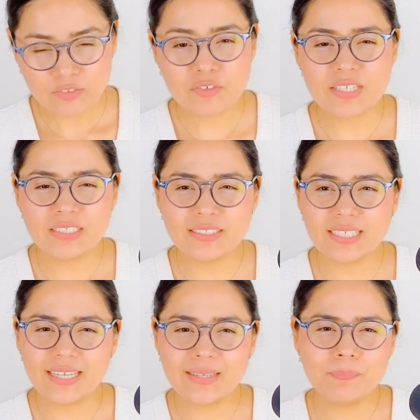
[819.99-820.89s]
So there's,
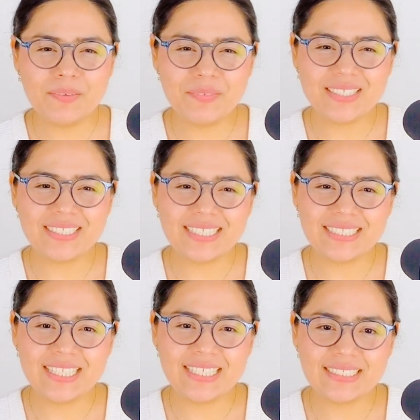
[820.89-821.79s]
I'm even
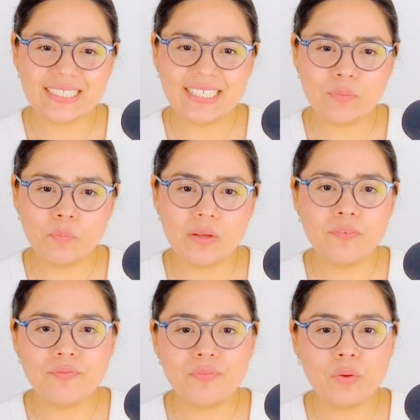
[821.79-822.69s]
sensing a,
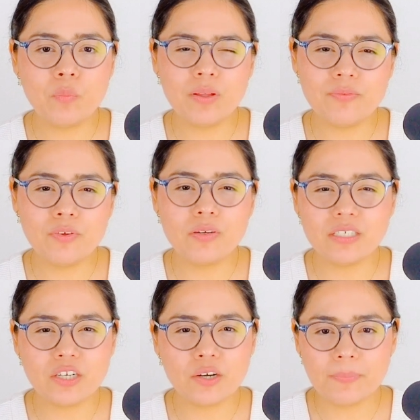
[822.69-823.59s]
a, a willful
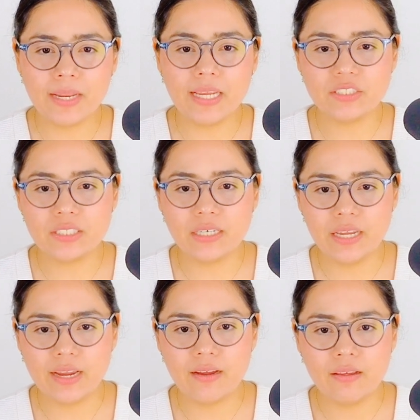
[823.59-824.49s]
determination
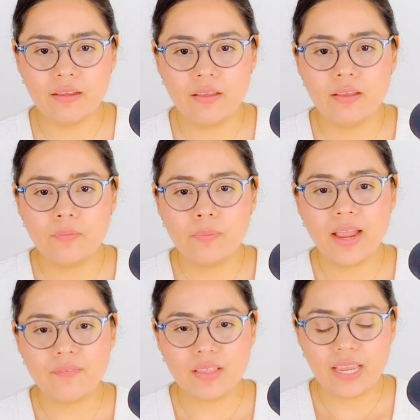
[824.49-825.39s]
here. We
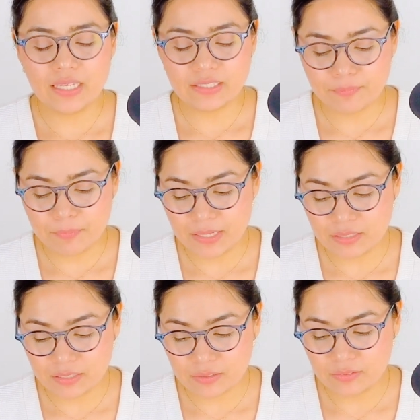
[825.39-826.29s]
have the Ace of
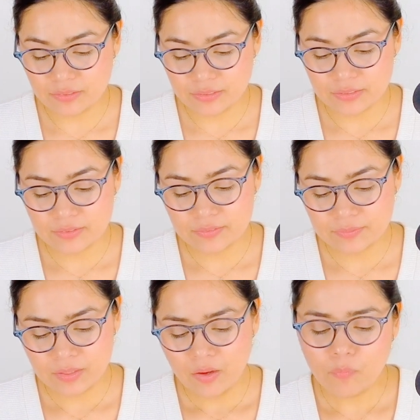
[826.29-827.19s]
Pentacles.
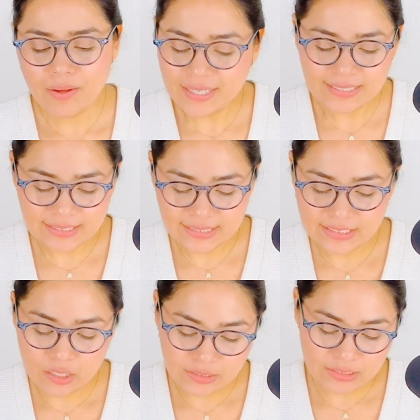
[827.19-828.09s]
What is
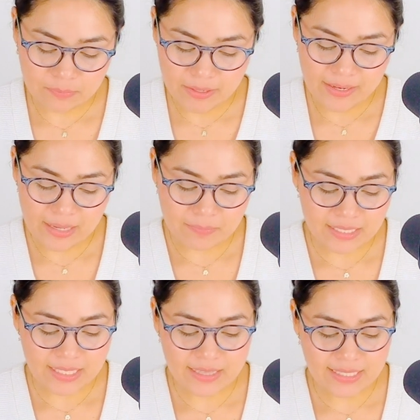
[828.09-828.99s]
this, Holy Spirit? I'm
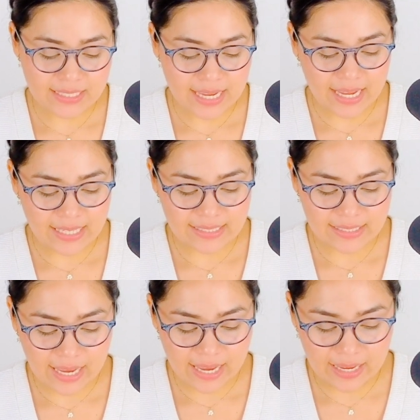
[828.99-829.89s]
seeing this as
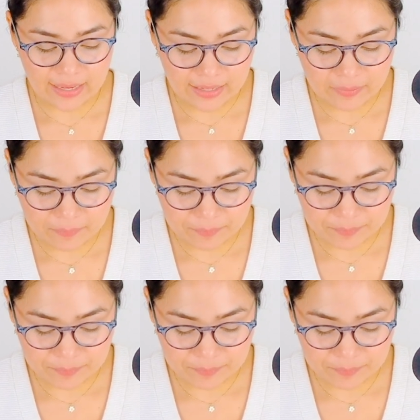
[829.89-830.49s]
a,